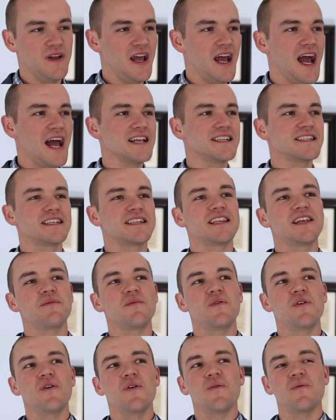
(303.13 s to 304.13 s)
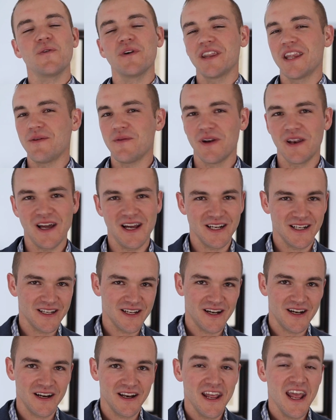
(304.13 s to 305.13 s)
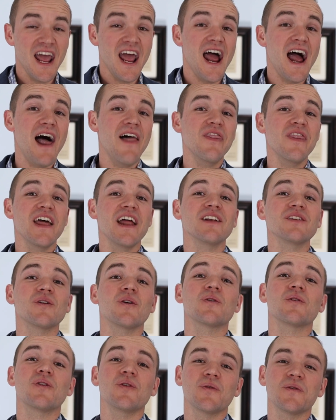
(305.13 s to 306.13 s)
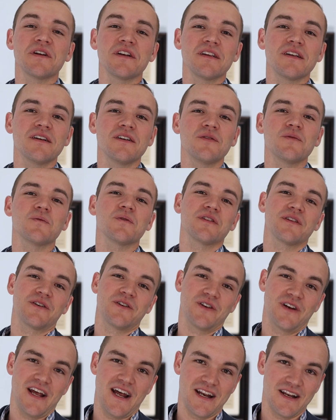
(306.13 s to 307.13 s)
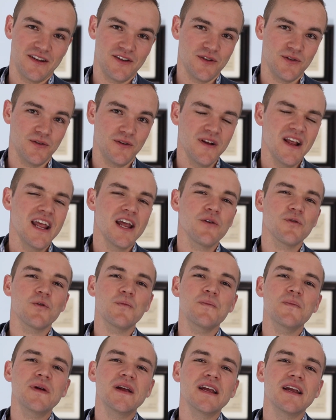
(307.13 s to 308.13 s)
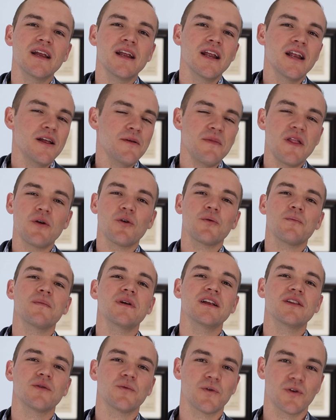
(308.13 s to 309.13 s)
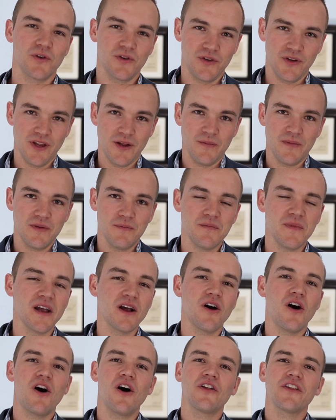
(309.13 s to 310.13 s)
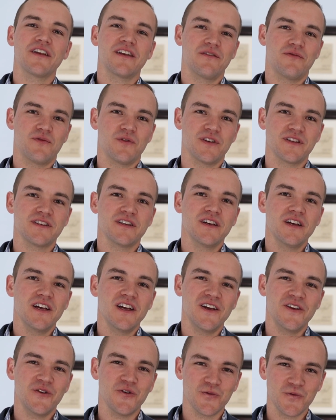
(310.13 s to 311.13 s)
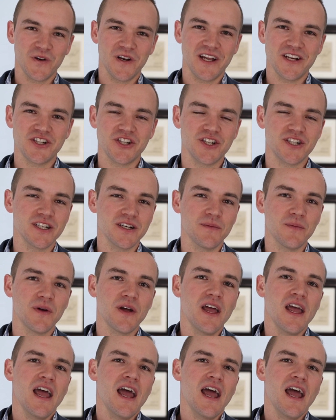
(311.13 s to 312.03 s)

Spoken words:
Ask them what they would like done, and then go do it with a good attitude. It will mean the world to them, make all the difference in your relationship.